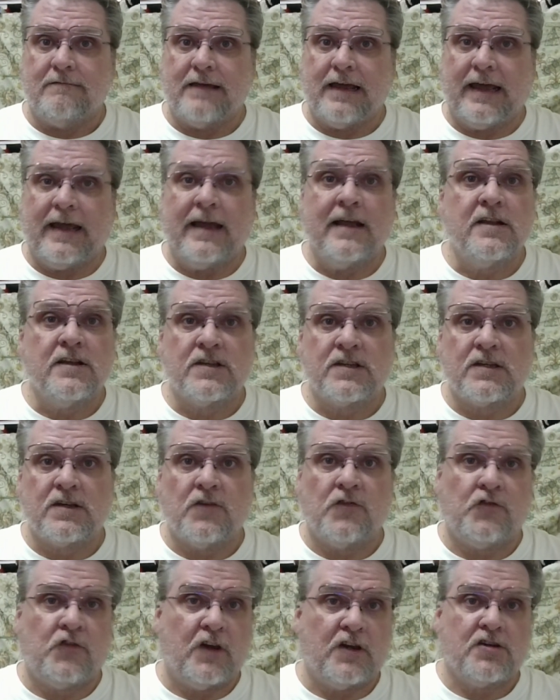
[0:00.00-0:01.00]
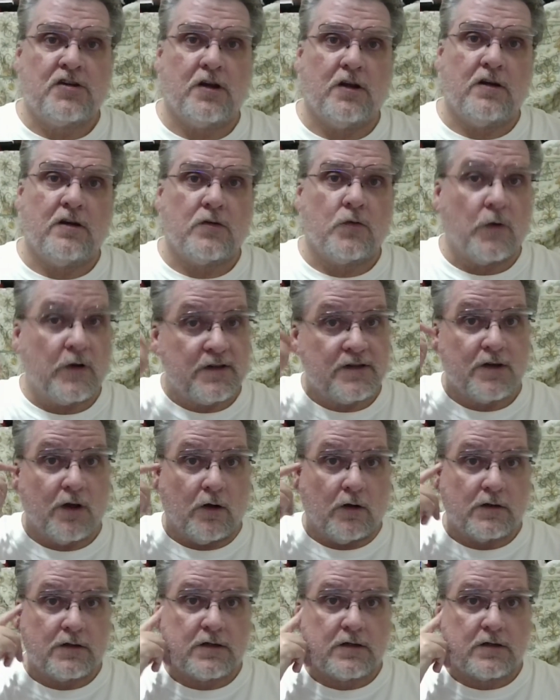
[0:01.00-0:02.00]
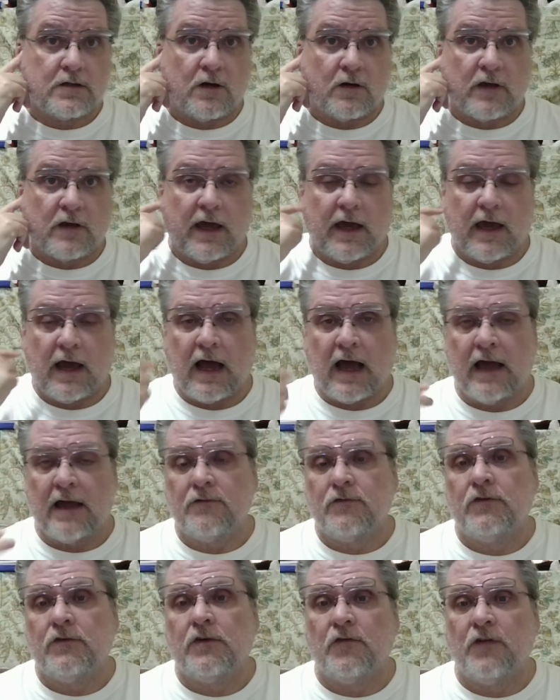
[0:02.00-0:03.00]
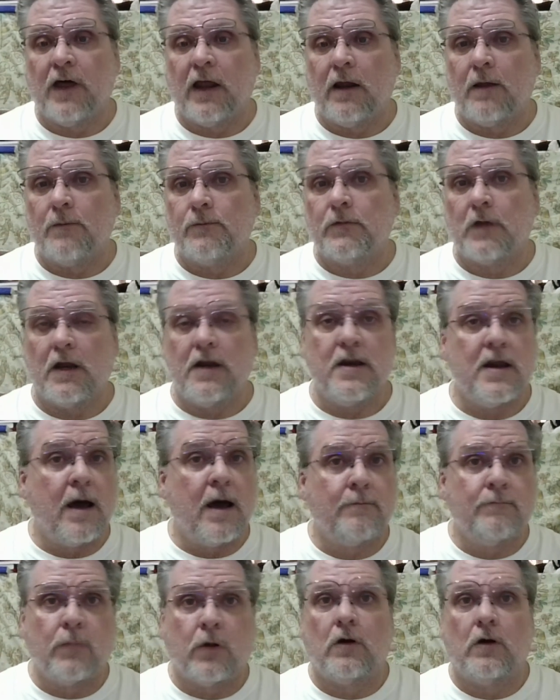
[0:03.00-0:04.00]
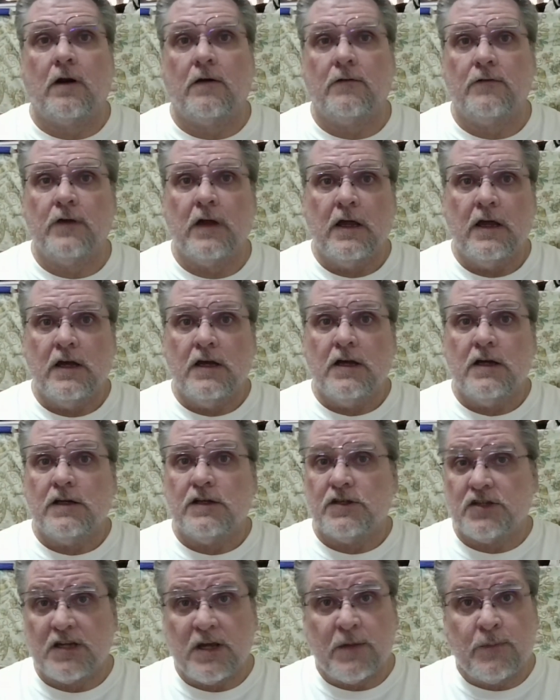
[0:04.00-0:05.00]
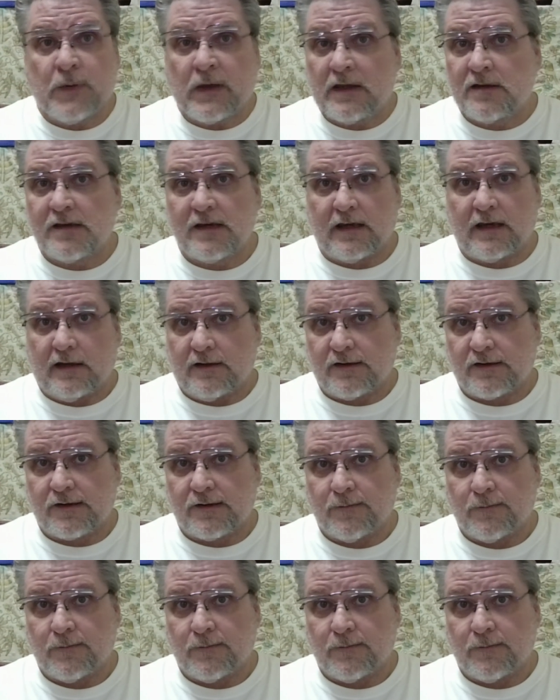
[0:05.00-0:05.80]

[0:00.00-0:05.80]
insufficient results. Okay, I've developed a number of GPTs